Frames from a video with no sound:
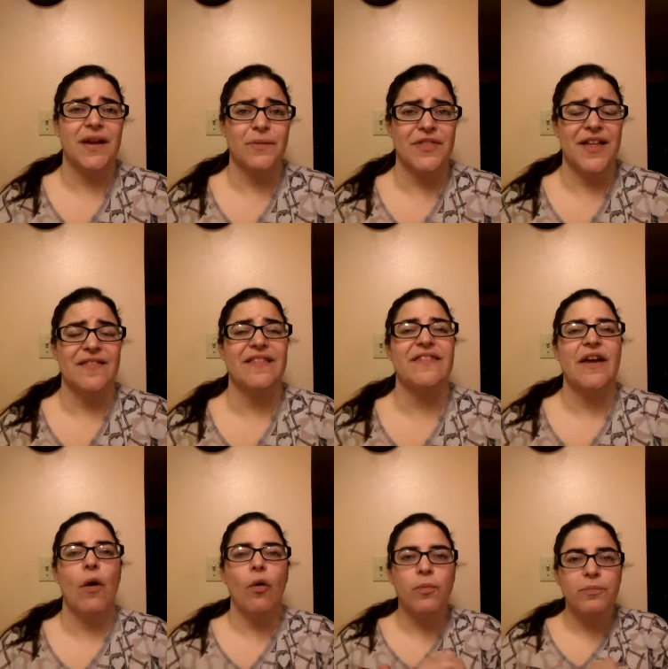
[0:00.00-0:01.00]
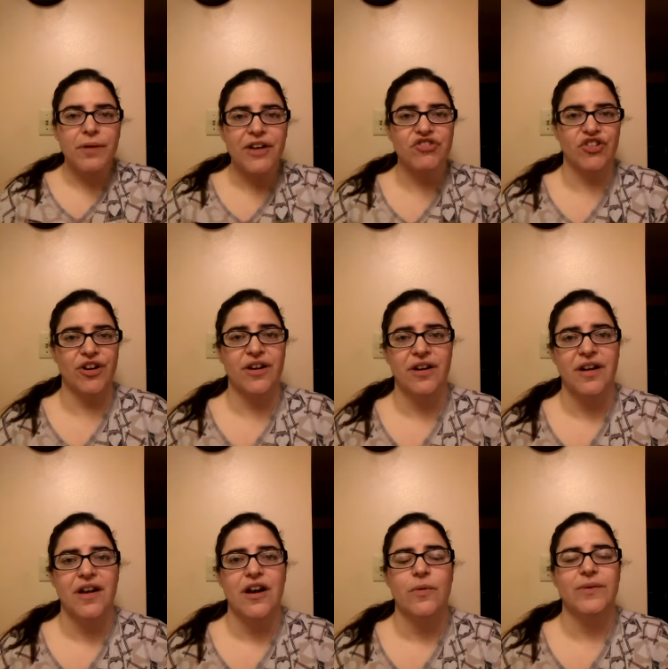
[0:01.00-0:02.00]
with it, then they hold pressure.
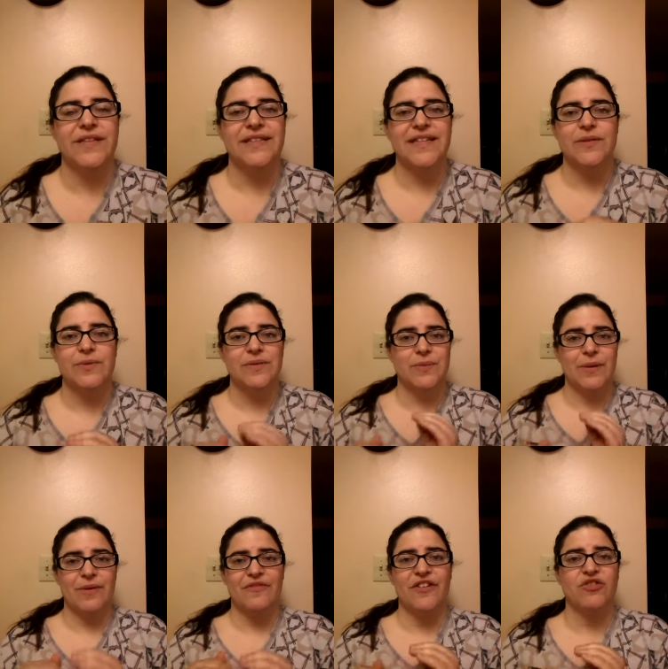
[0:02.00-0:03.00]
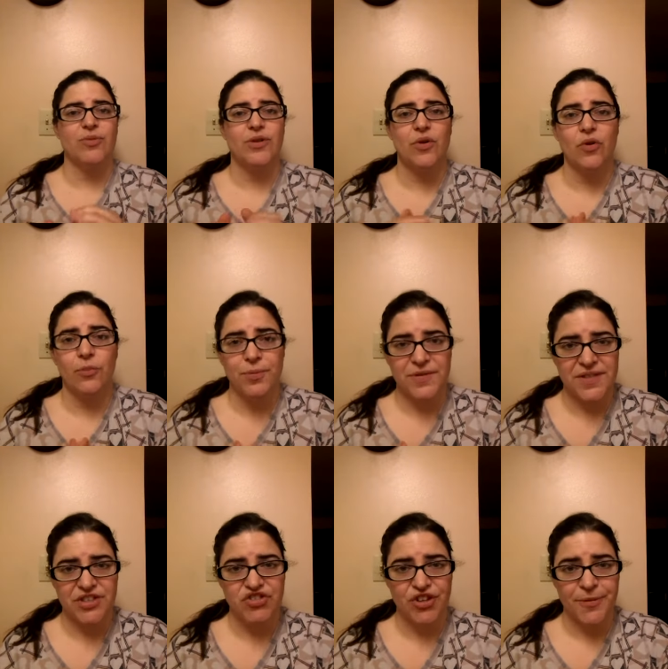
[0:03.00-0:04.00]
What they did was, when they were finished with the whole
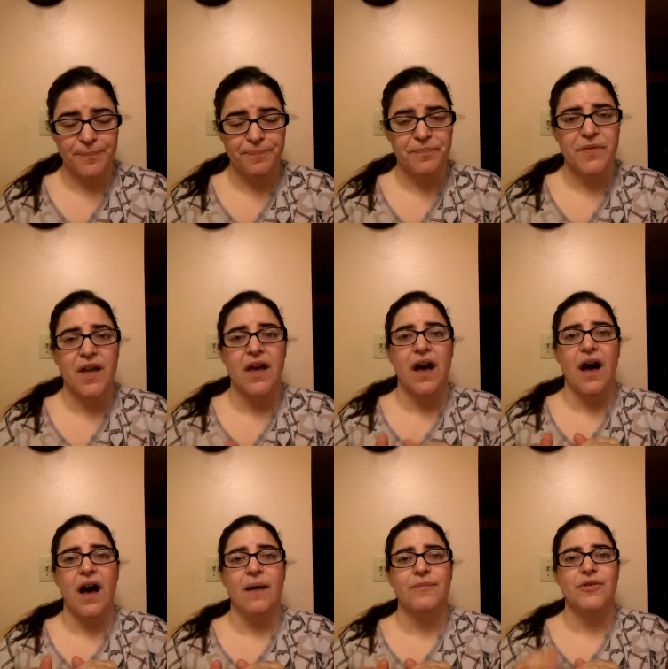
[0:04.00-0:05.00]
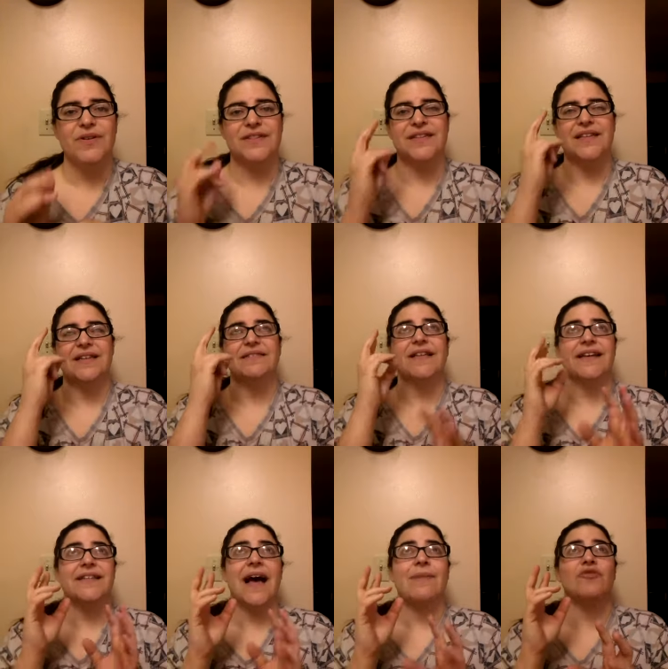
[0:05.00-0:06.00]
procedure, you could see, like,
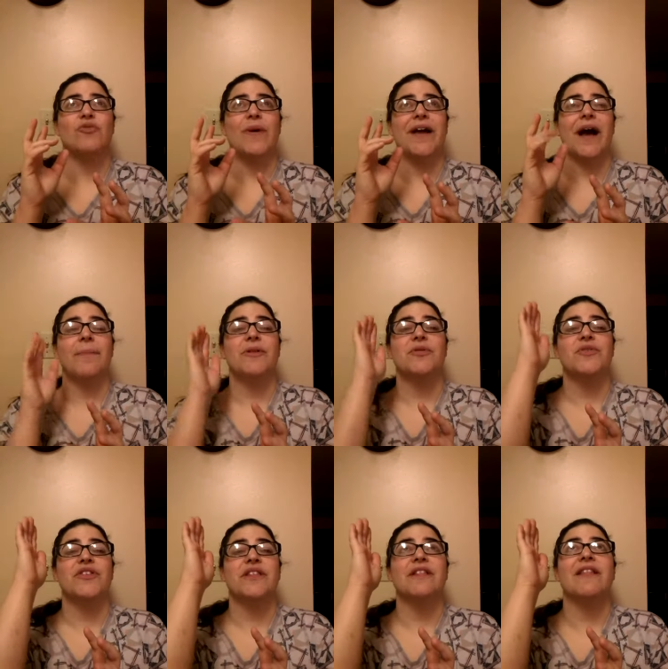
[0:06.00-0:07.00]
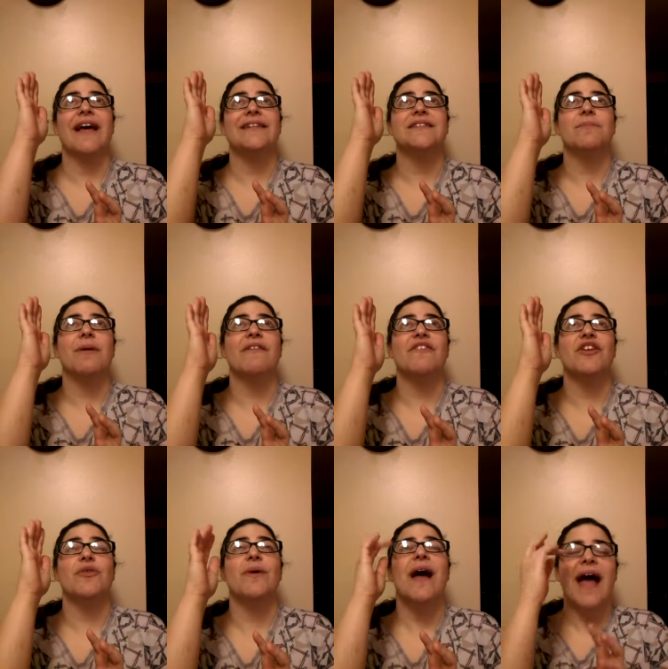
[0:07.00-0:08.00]
times you wake up and you see the lights above
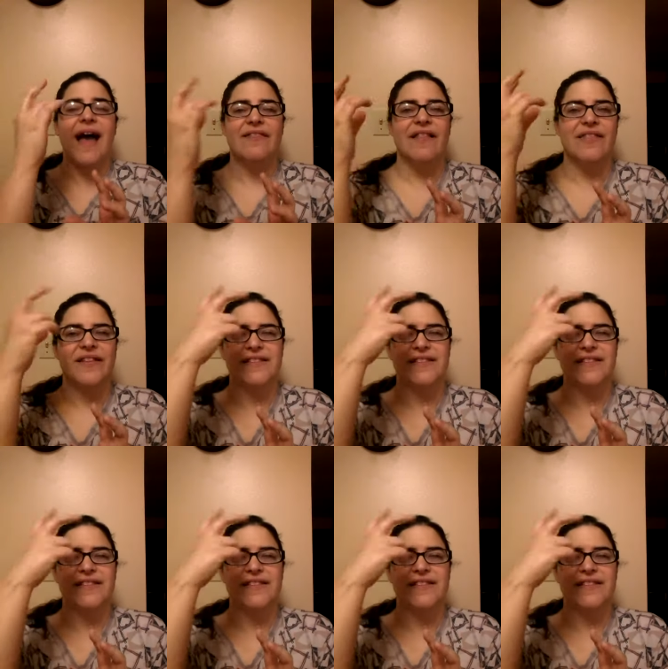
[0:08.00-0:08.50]
you, and then this